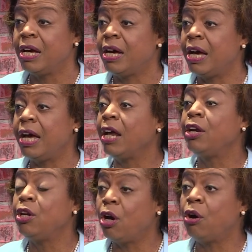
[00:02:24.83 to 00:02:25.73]
Uh, and I
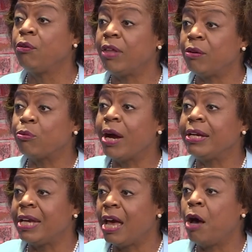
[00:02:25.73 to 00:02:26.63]
know that
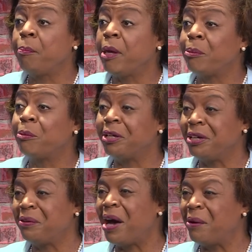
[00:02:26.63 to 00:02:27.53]
right now people want to
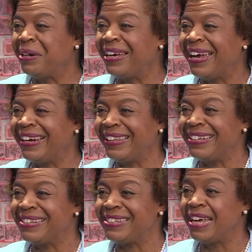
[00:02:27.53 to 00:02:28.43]
know how we get out of this.